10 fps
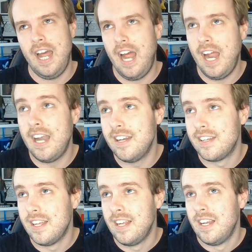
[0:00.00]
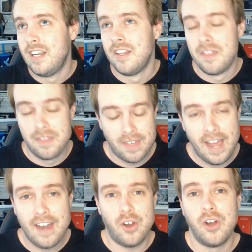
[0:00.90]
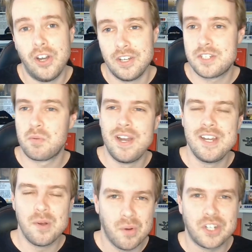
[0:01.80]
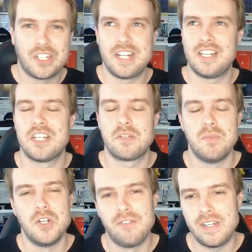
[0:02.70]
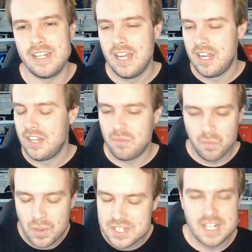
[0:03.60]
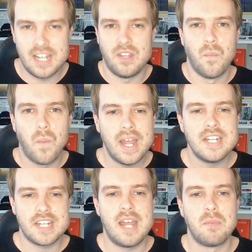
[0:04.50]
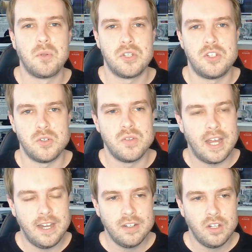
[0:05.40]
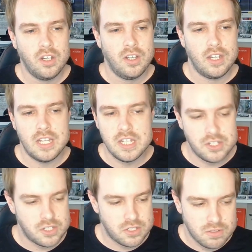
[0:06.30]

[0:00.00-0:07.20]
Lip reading: And that hurts when you're watching this movie. Once again, the way it's able to do that is